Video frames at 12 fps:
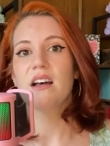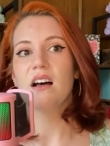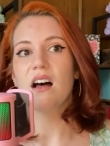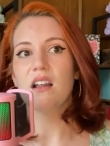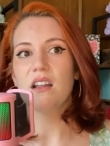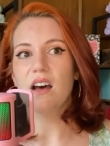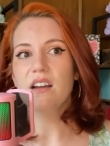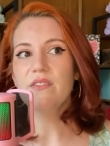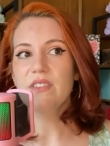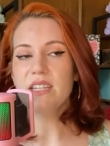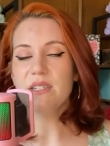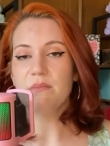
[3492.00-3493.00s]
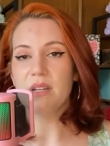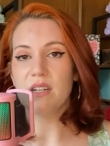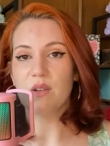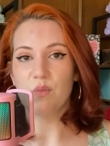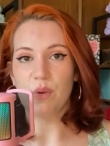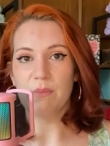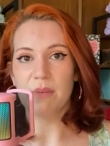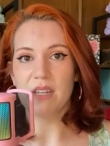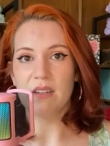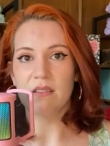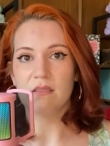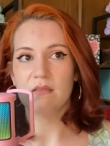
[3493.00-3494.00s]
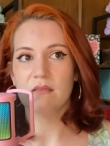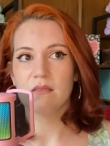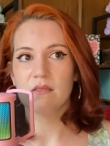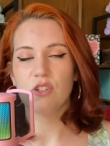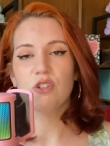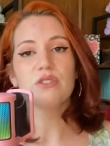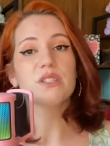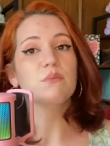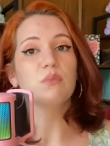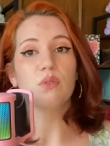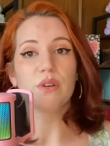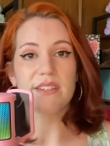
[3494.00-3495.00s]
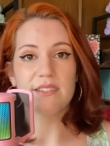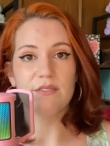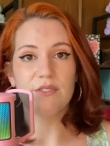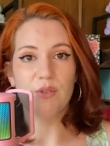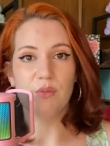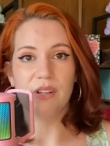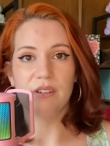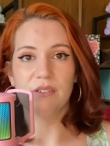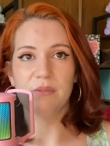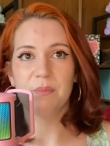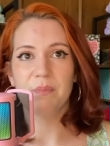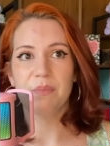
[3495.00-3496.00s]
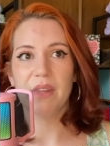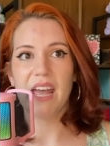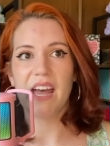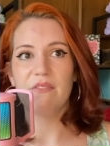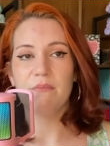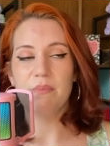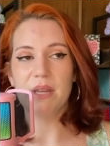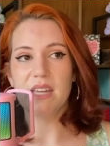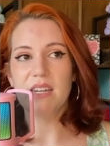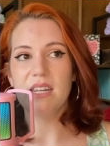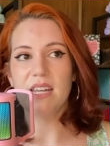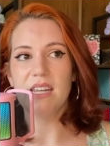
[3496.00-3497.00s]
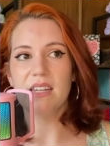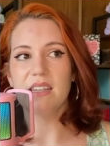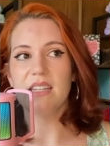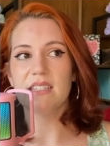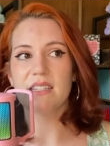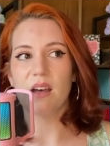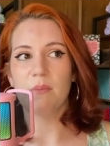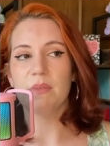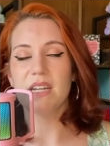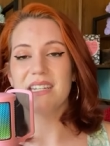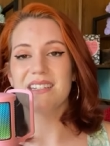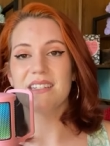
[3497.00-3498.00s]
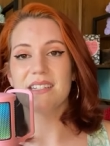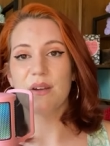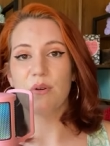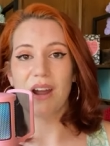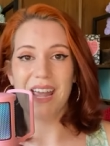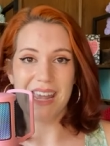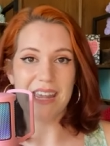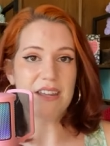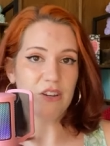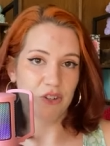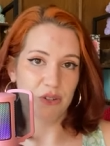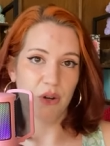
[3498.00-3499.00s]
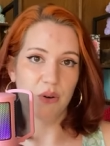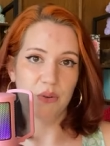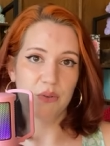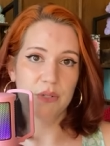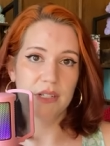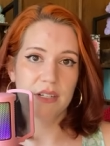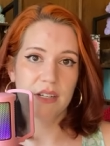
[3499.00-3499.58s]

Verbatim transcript: a lot of these men and women, girls and boys, if you will, have been in this company since they were eight years old.